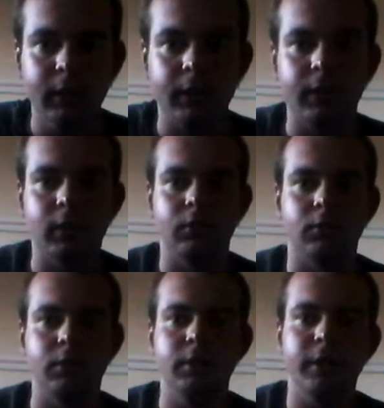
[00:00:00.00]

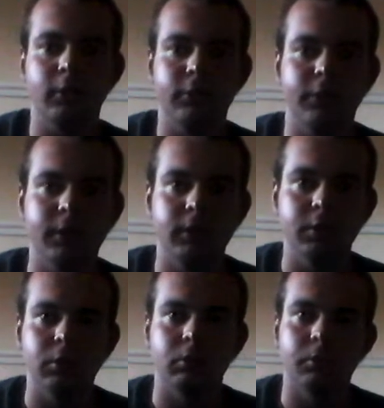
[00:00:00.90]
And the next thing that
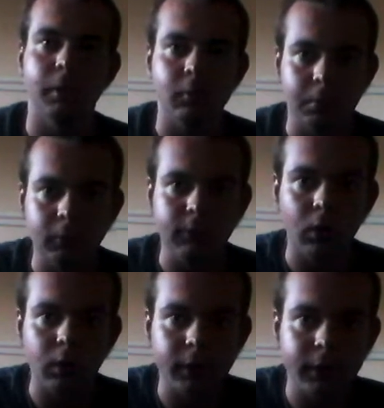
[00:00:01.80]
you're responsible
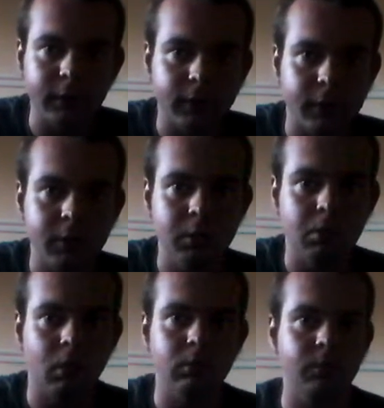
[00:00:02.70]
for is that
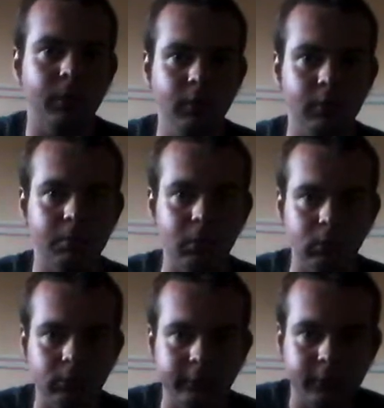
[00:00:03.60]
you are
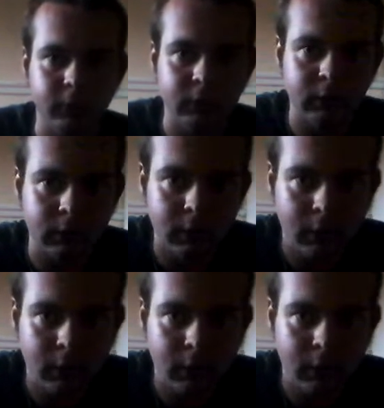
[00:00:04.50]
responsible for